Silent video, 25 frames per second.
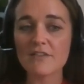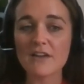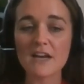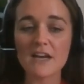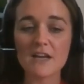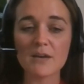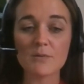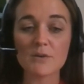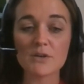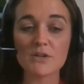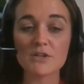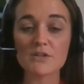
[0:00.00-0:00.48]

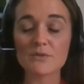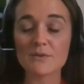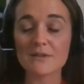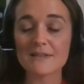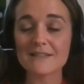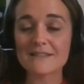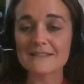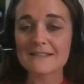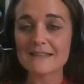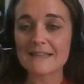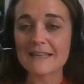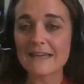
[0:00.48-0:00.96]
anyone
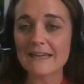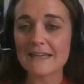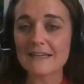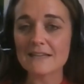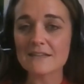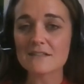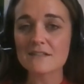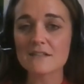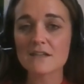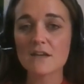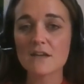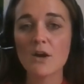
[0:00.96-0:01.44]
joins
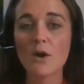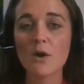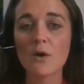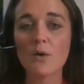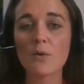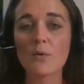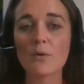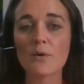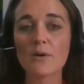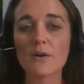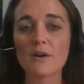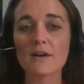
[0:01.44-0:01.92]
late,
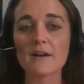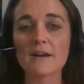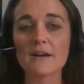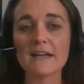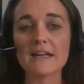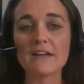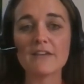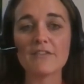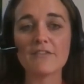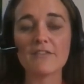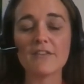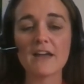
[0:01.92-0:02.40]
or
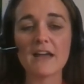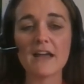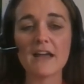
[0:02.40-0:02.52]
if